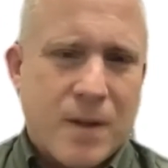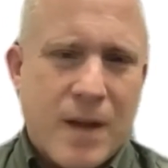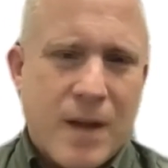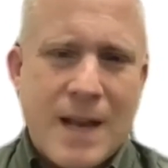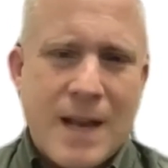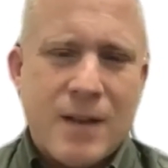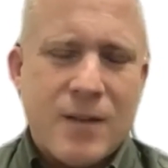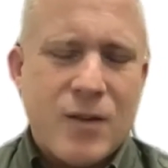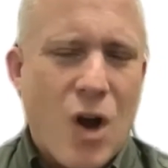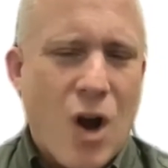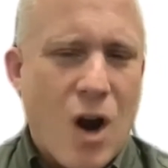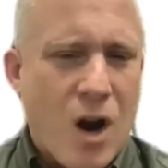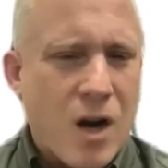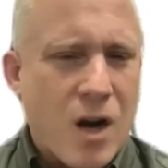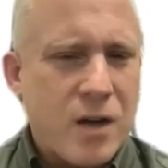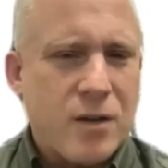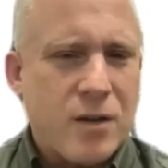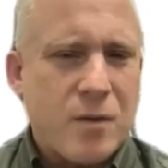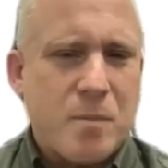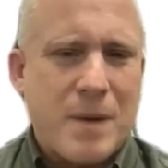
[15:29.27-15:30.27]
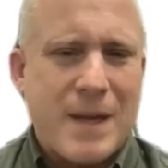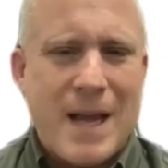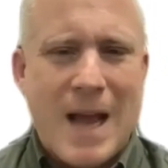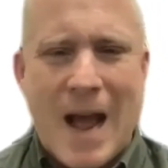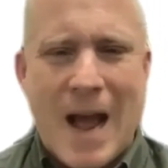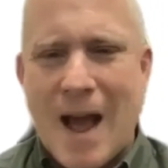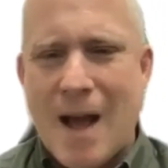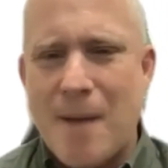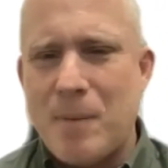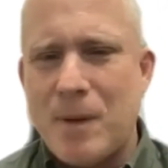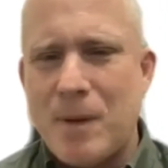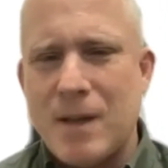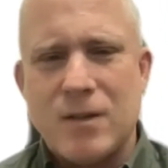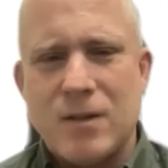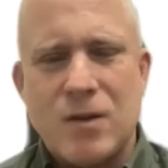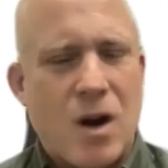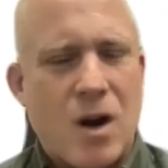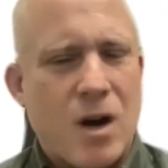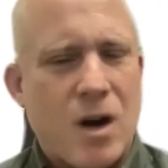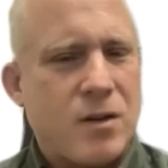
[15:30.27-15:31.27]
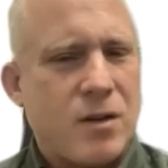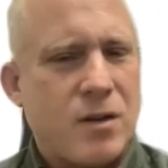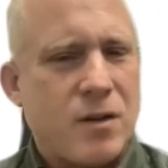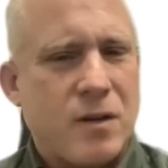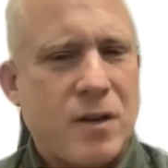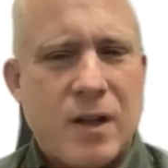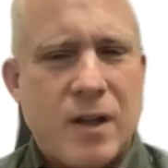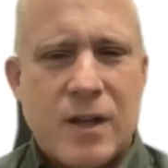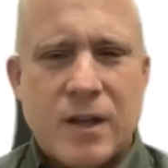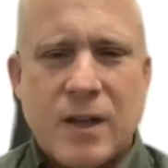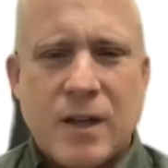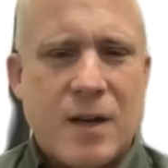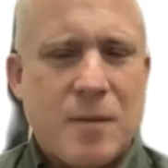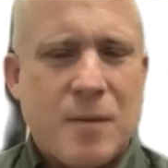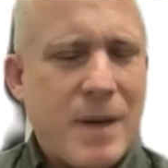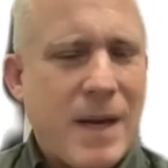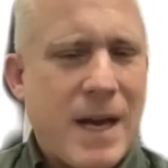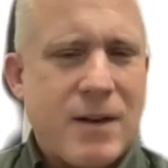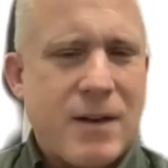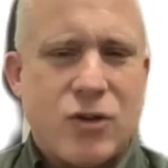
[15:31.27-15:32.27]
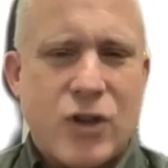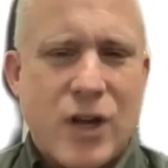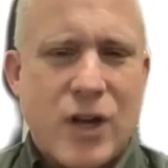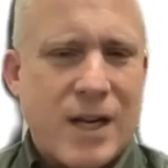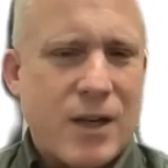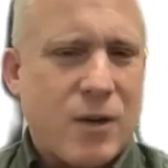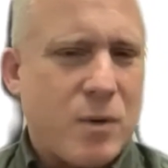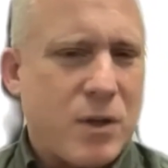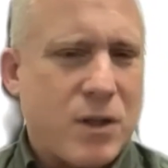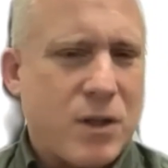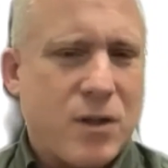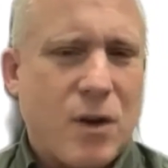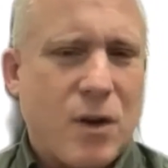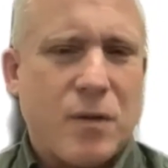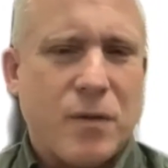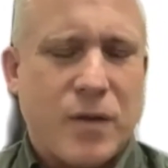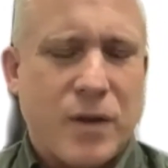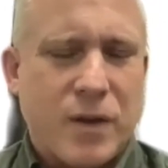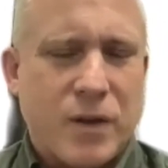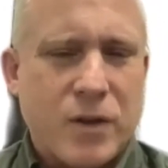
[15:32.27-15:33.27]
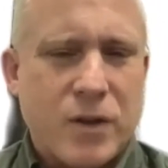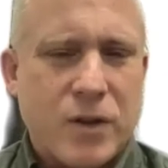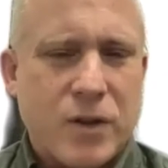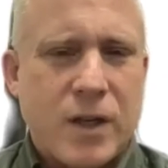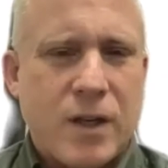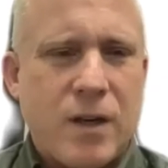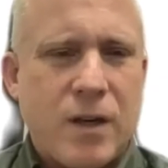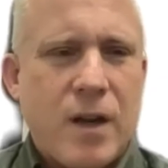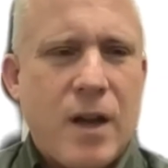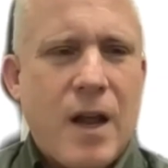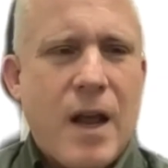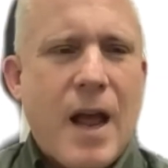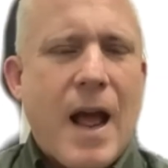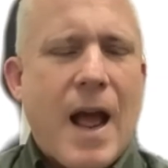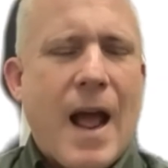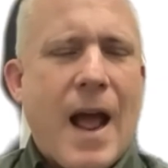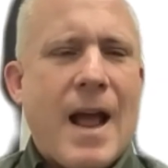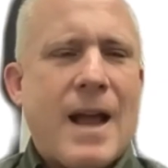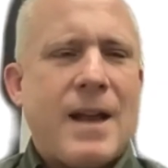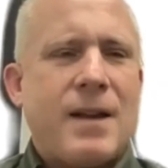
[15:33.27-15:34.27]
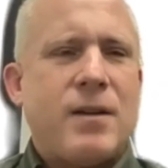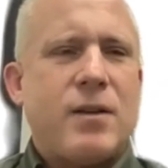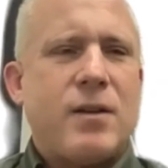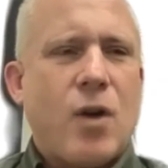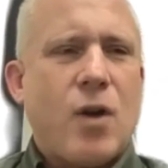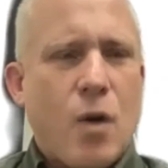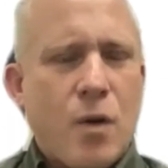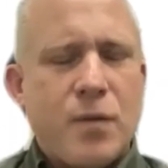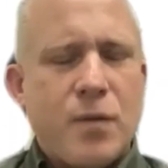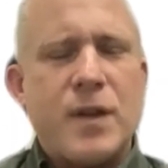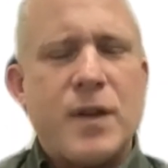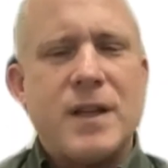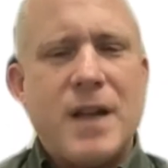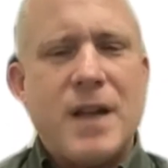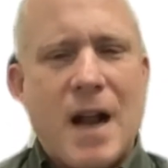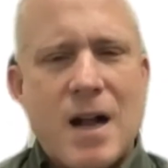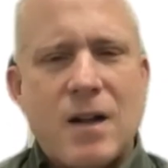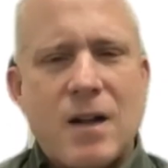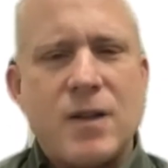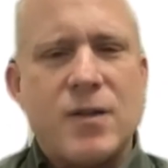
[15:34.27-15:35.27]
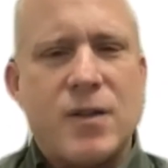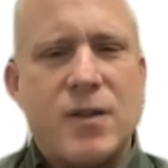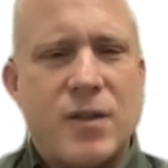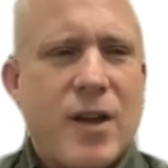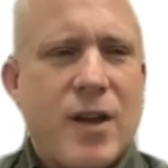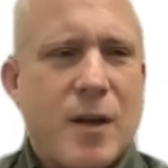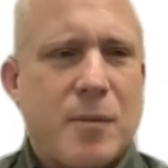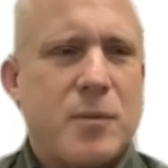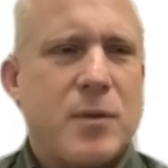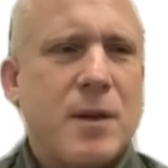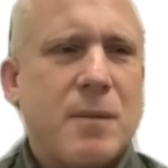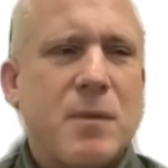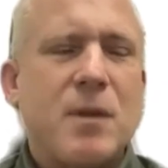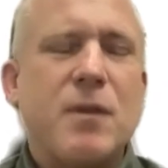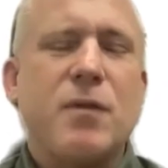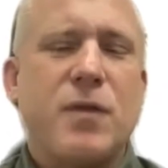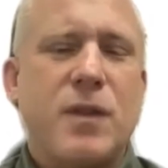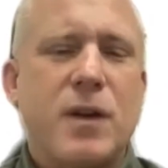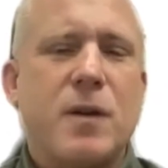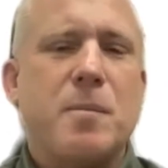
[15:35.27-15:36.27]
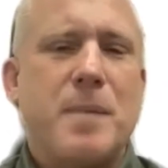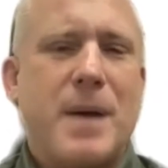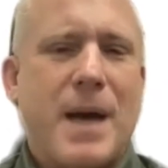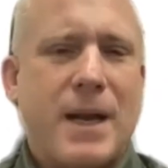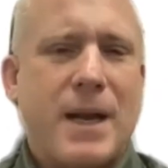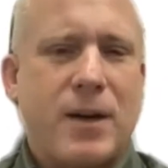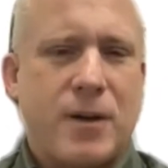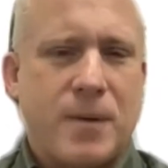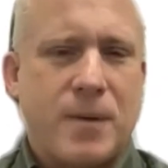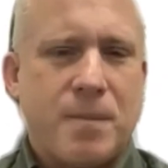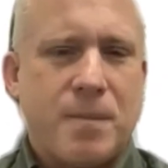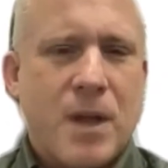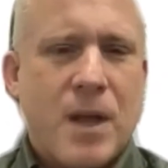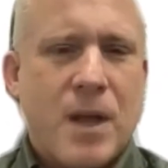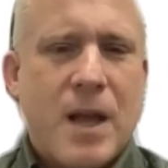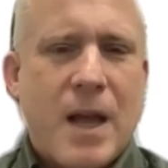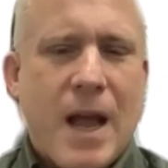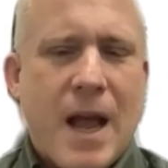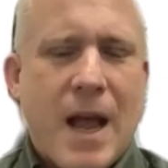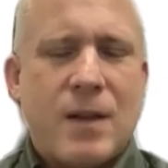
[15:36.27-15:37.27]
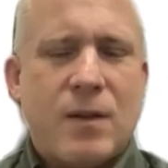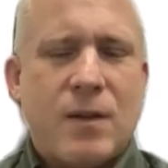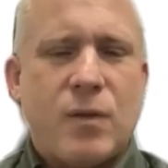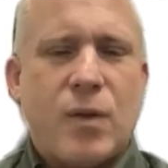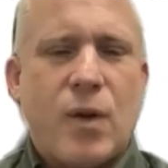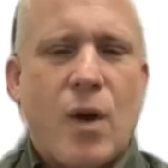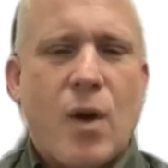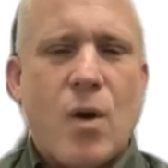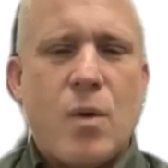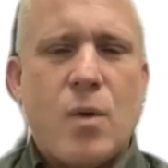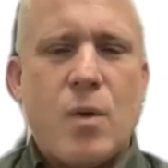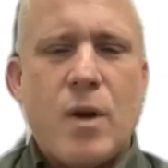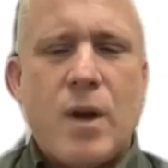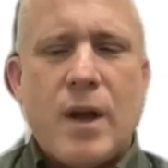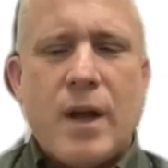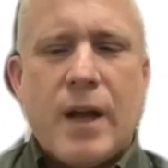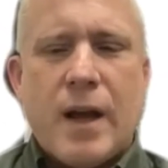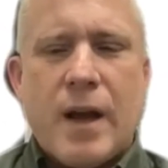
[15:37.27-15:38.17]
And it's hard to be happy. It's hard to kind of be energetic when you don't feel good. And hopefully dialysis helps them to feel better. And so